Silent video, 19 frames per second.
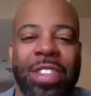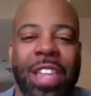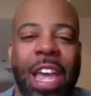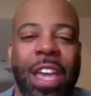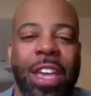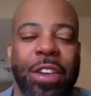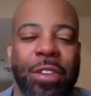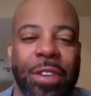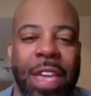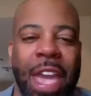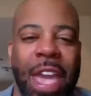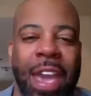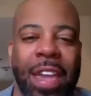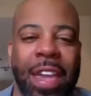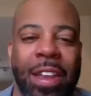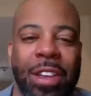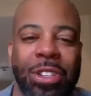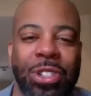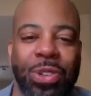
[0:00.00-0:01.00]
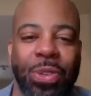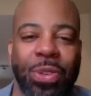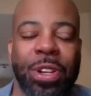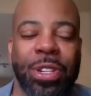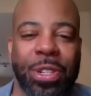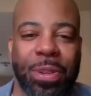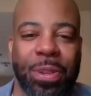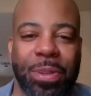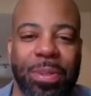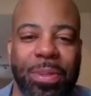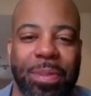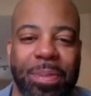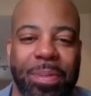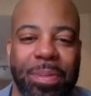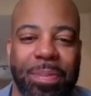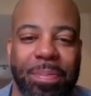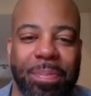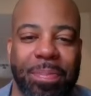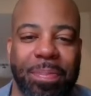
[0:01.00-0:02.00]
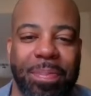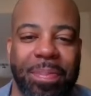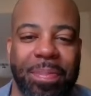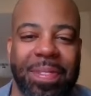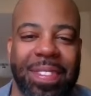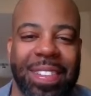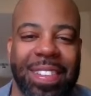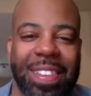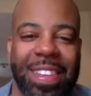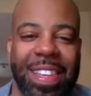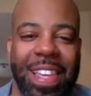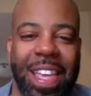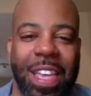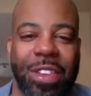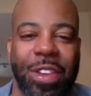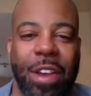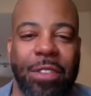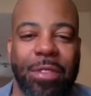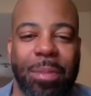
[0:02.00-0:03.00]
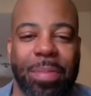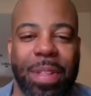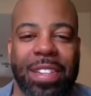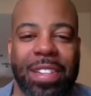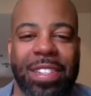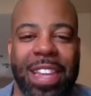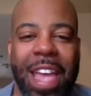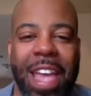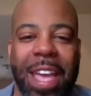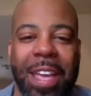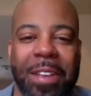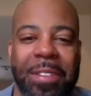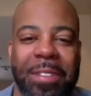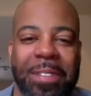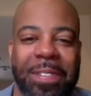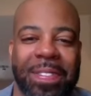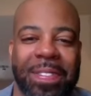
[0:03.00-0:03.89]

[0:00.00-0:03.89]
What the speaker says: Thank you again. Enjoyed you. You have a blessed day.